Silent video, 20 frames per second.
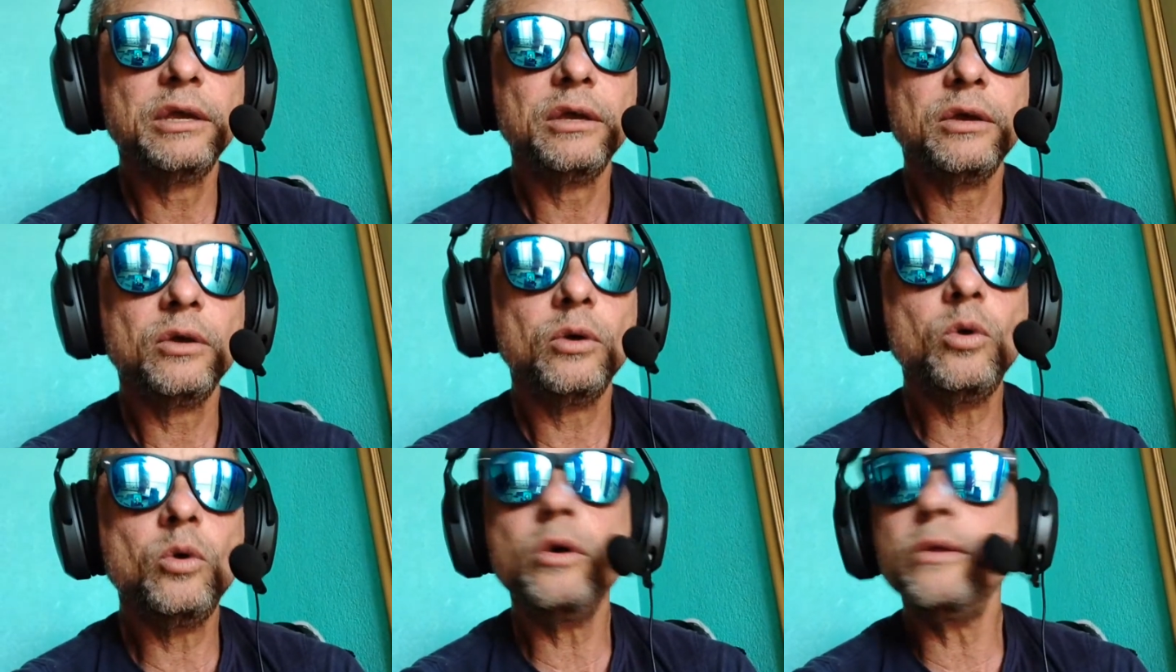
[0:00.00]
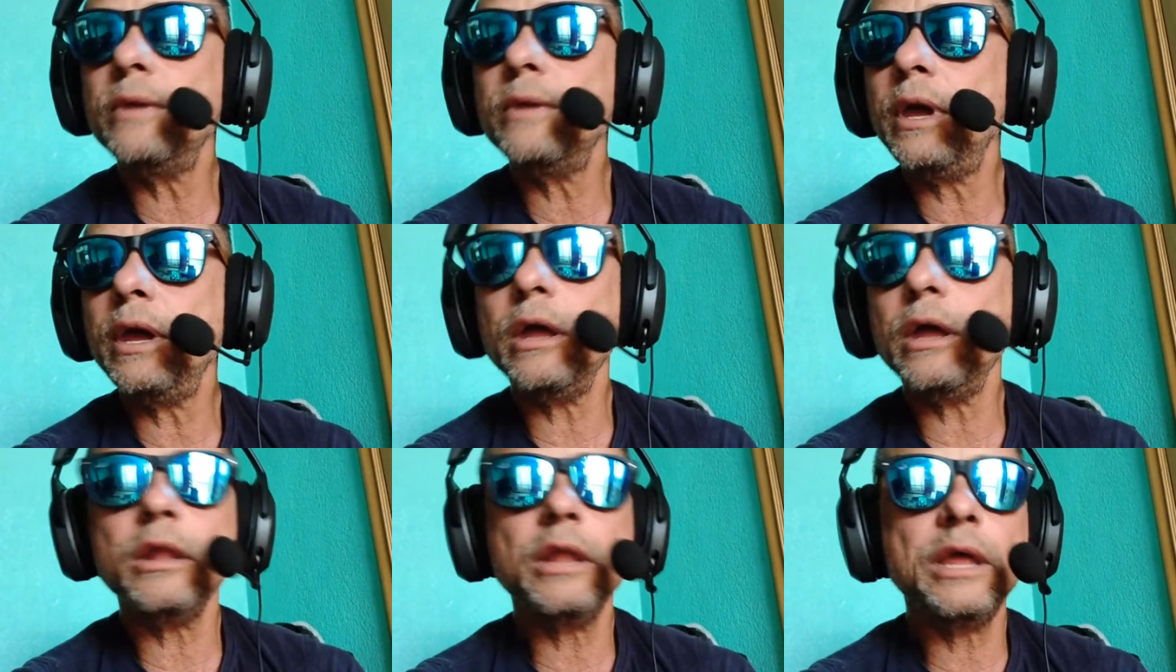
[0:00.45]
who in the
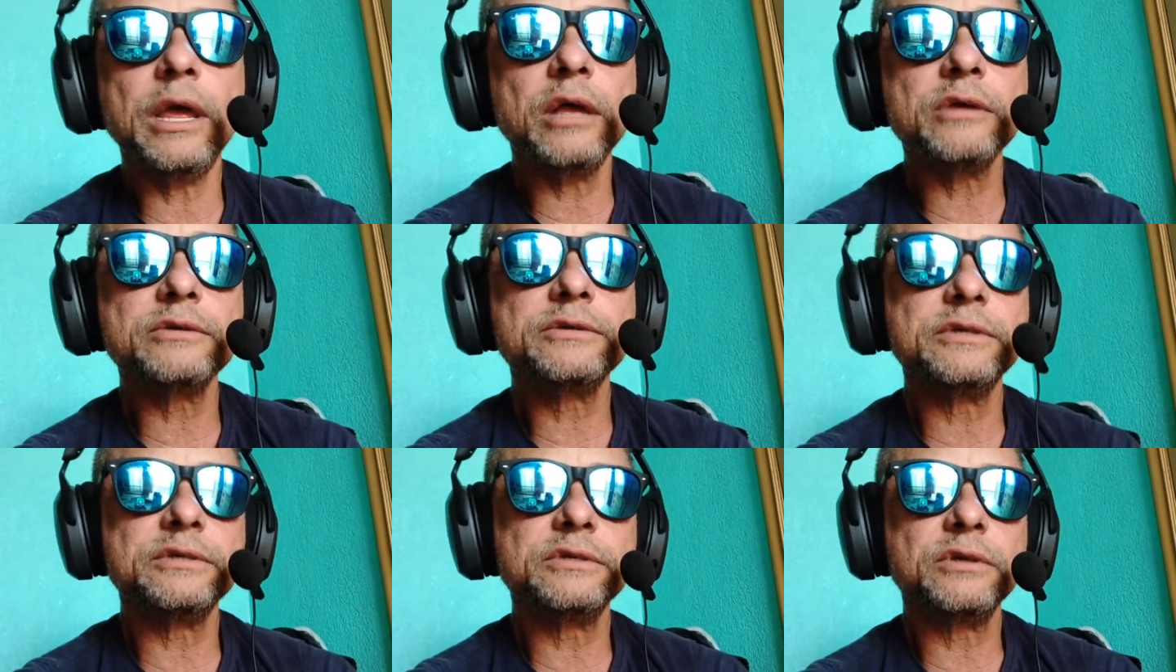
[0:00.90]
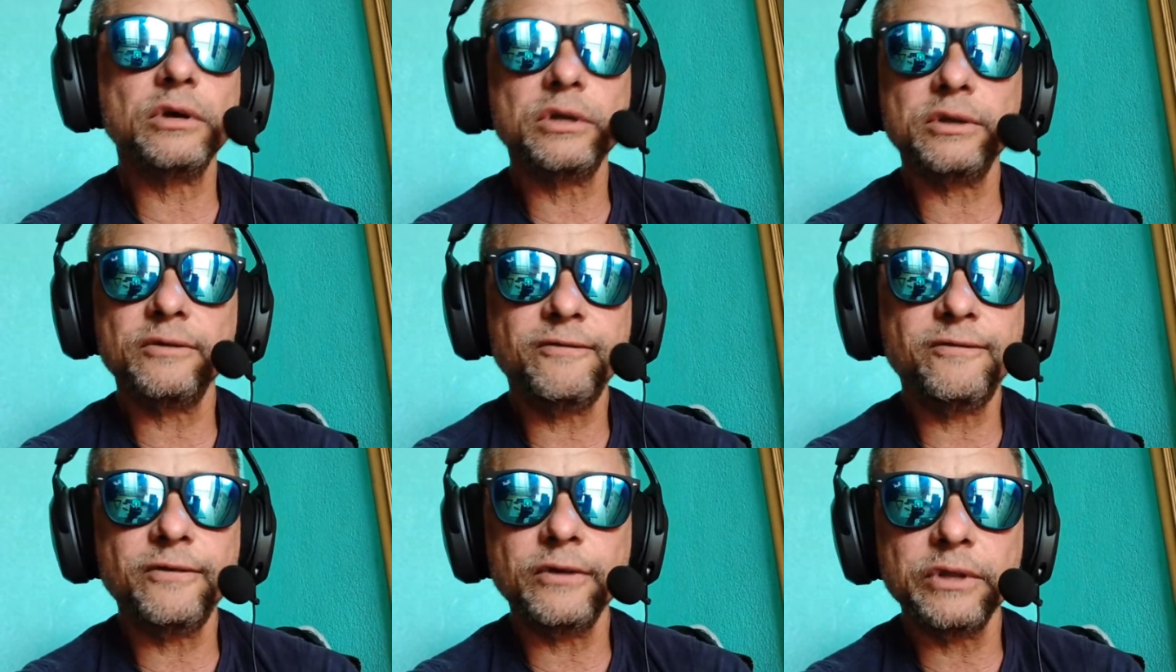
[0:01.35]
hell else is going
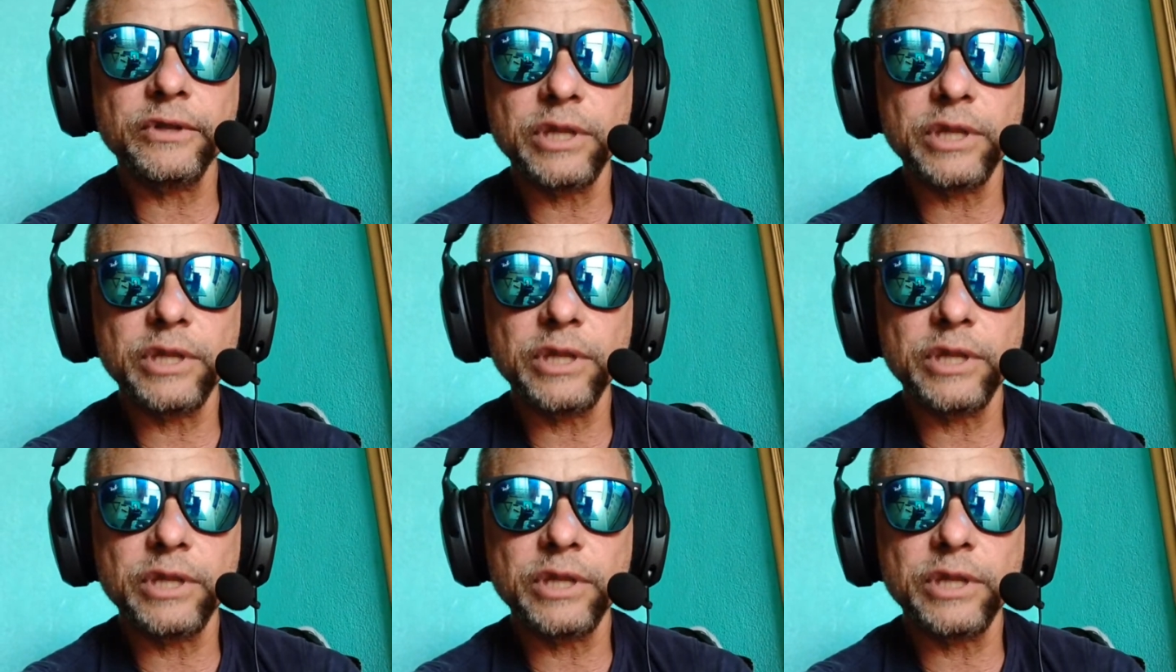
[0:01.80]
to fill